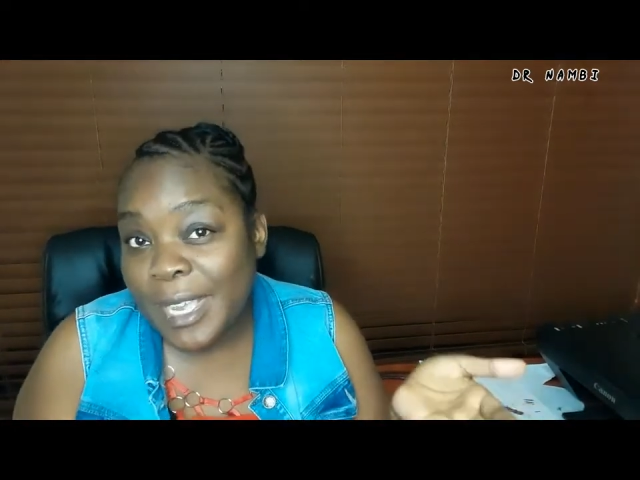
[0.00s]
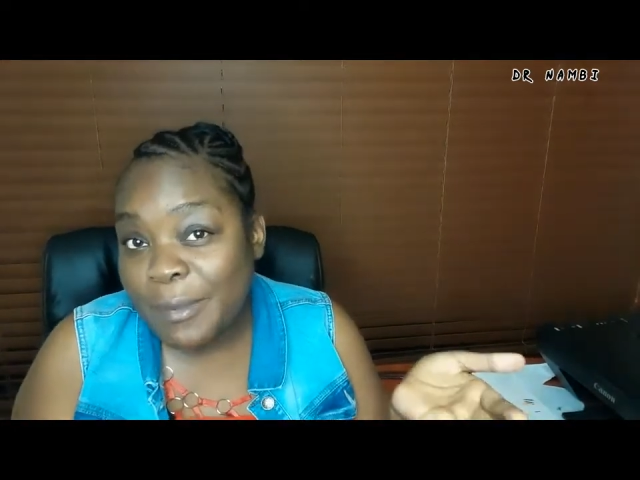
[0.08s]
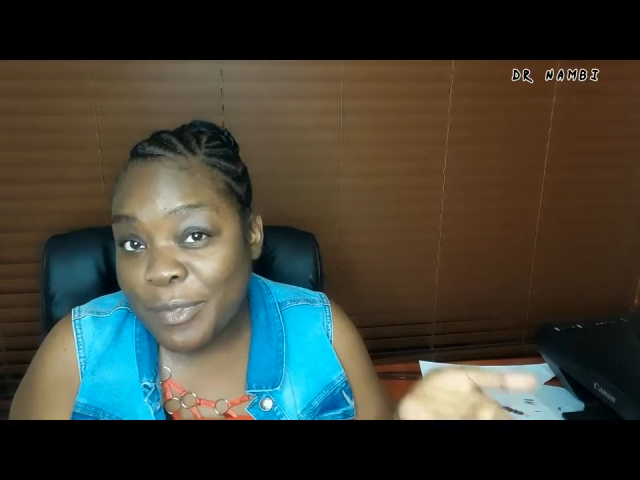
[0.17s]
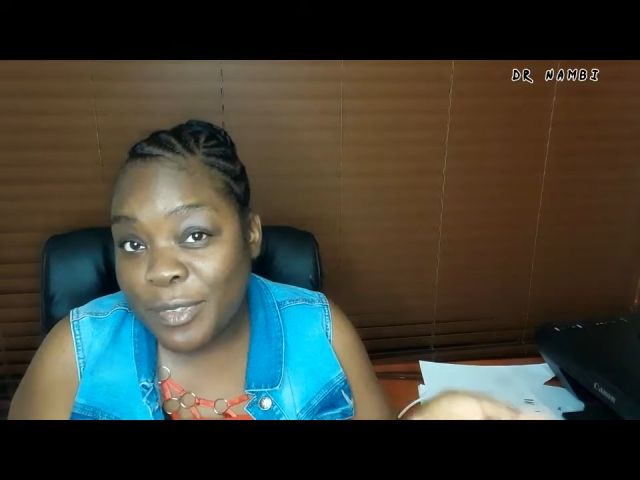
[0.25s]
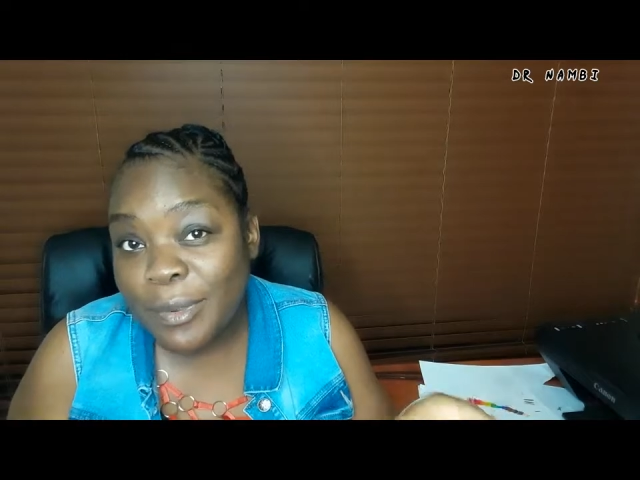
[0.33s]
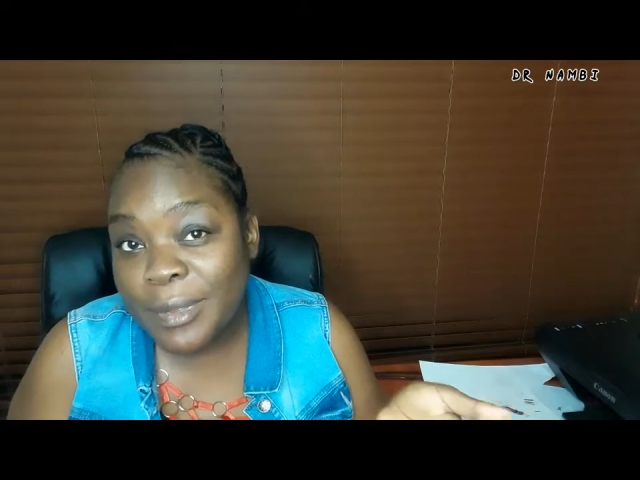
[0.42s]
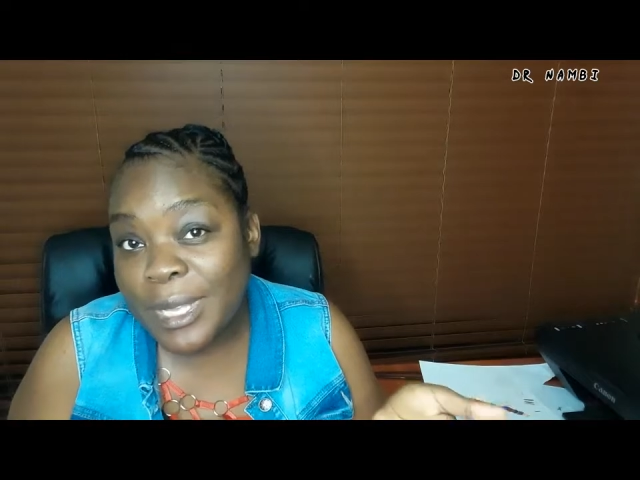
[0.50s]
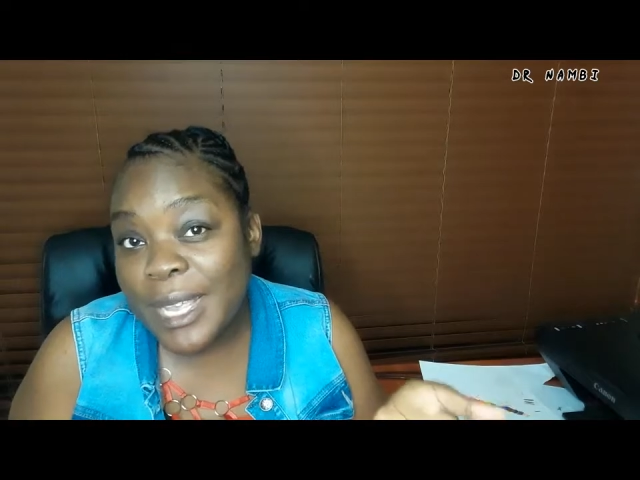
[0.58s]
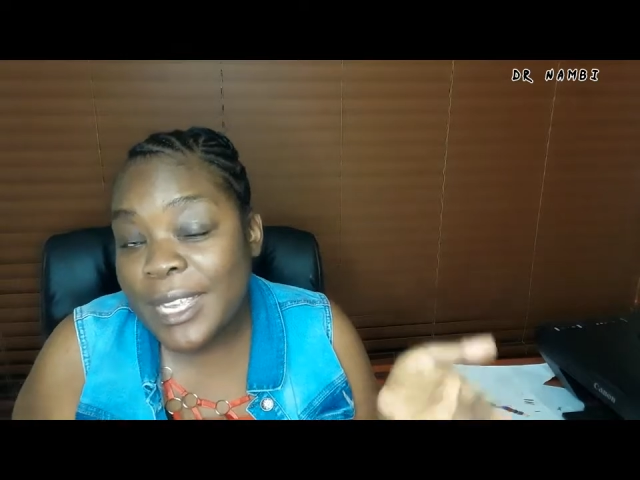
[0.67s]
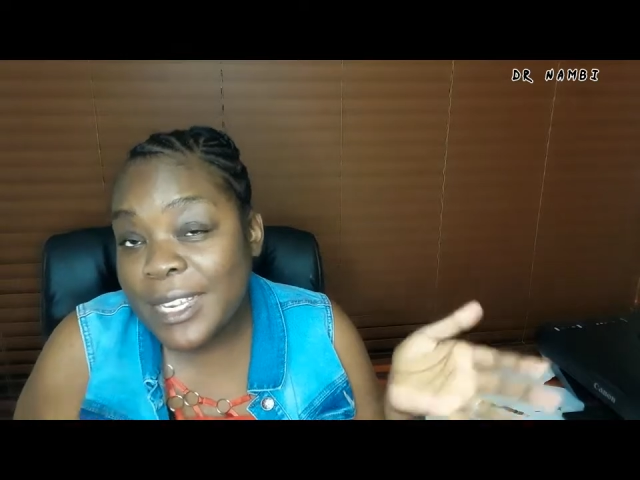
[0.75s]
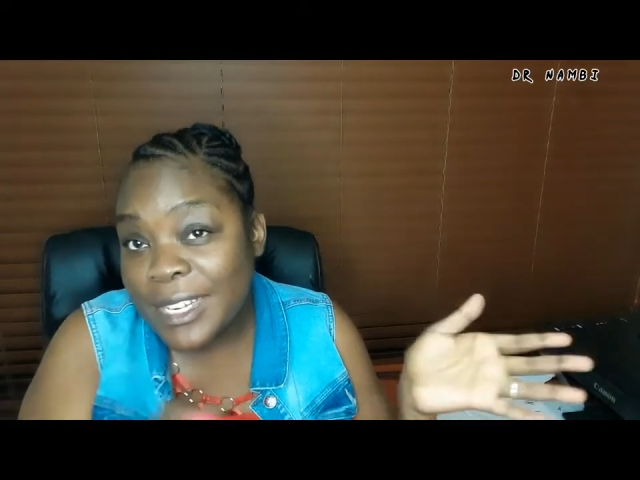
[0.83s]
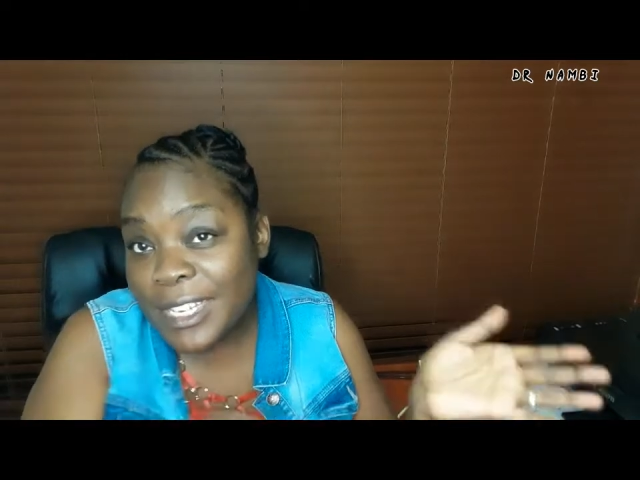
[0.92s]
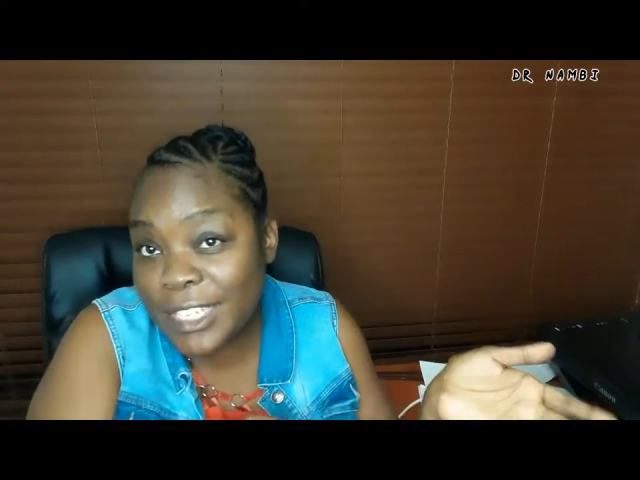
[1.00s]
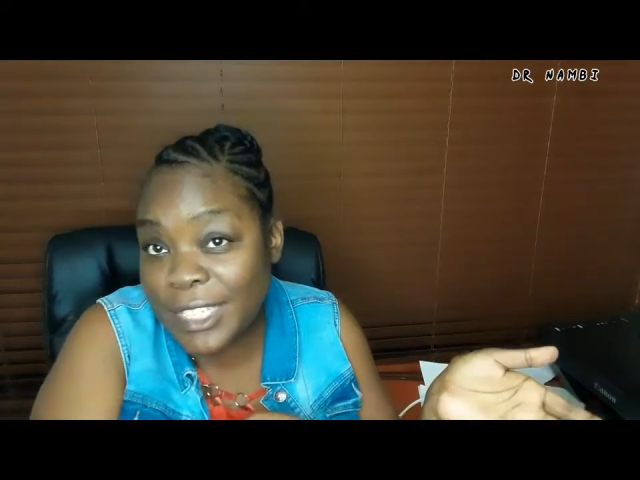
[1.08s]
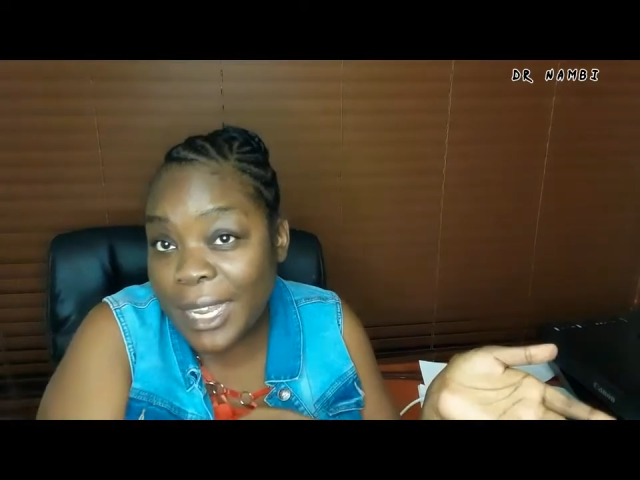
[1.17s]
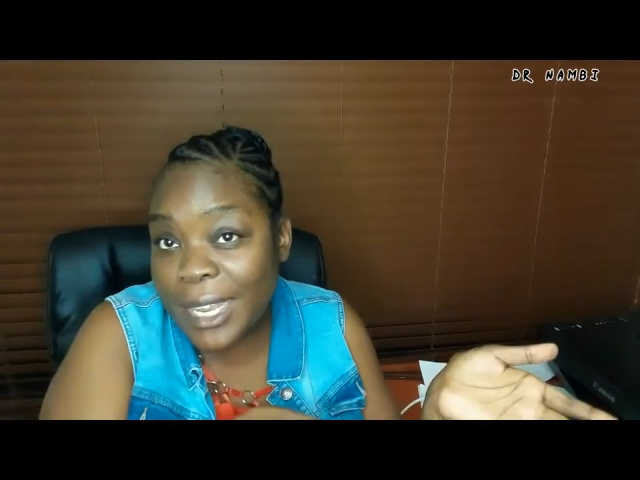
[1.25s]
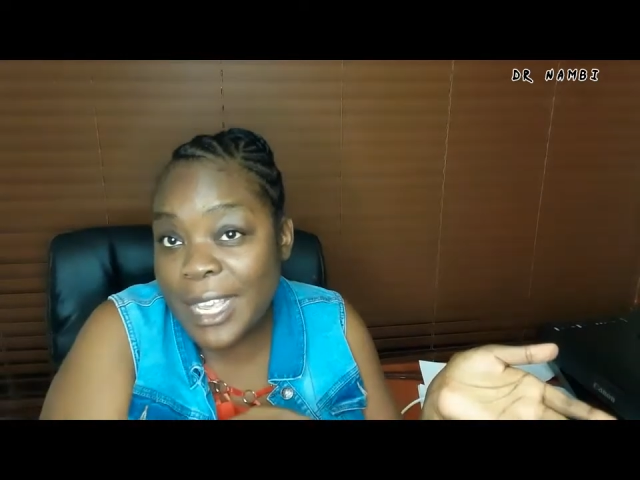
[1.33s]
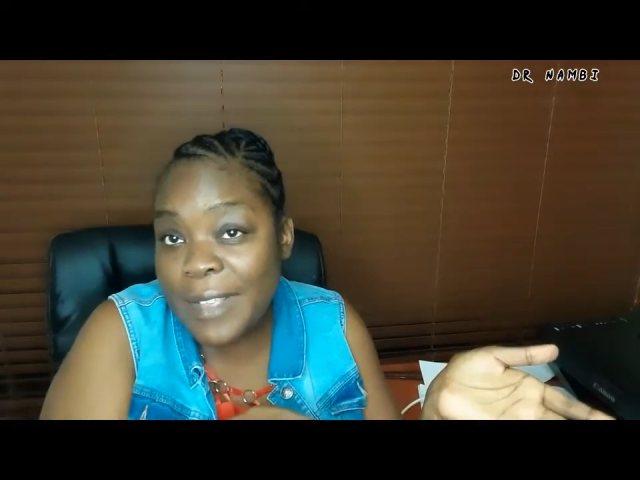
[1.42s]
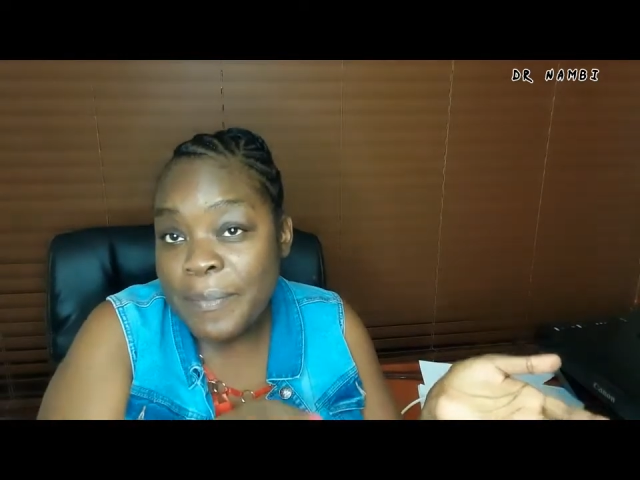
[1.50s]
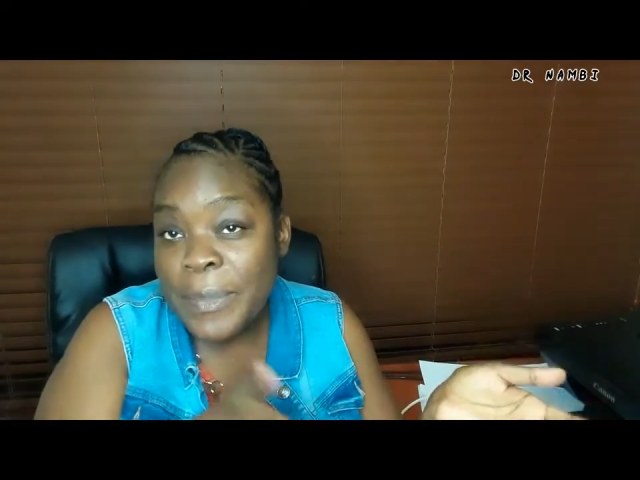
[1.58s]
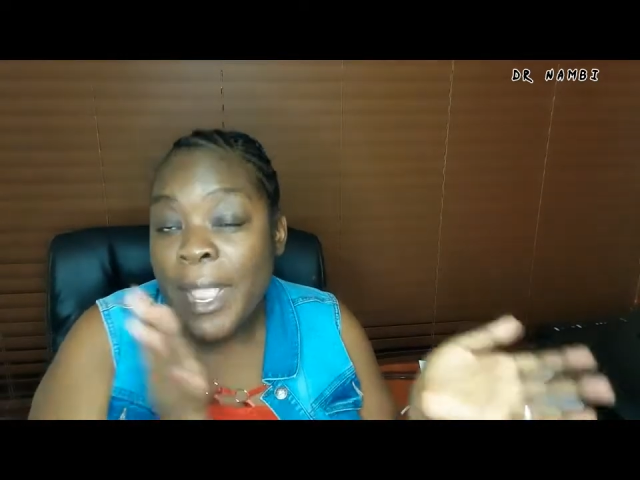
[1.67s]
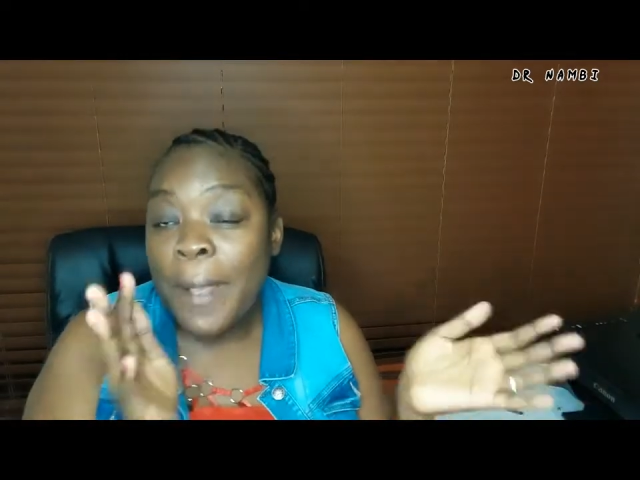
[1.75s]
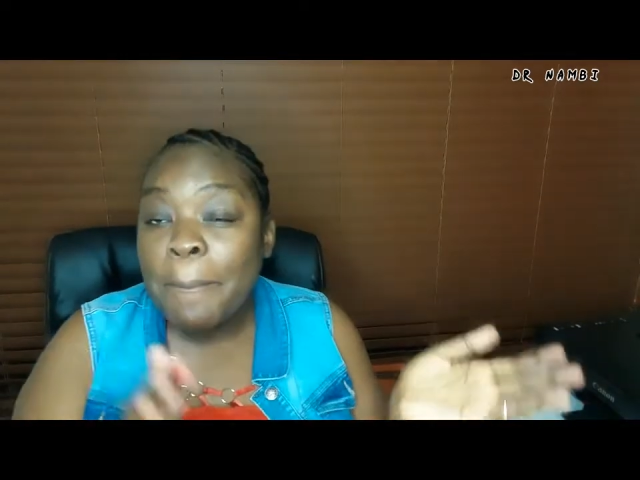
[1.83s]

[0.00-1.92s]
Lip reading: times not there initially,